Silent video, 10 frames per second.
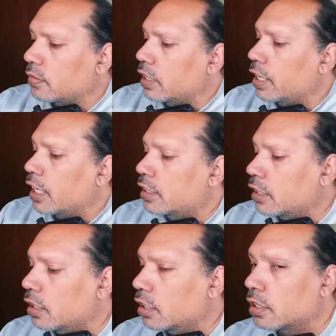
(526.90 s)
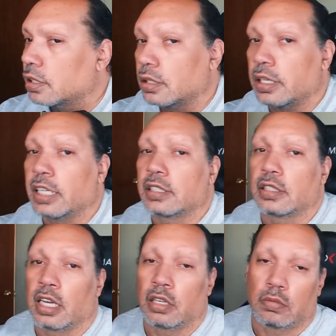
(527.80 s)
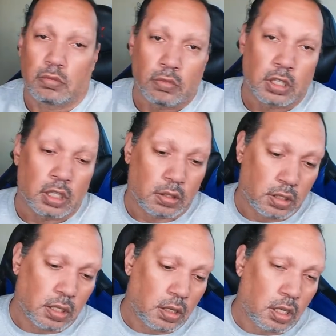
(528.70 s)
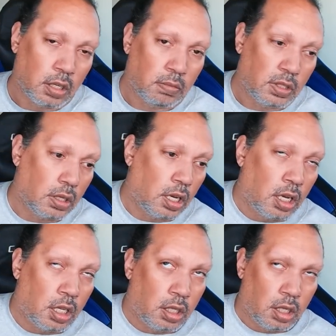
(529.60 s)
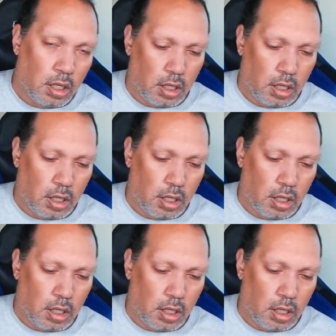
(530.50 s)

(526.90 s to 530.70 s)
And I said this last night, really, on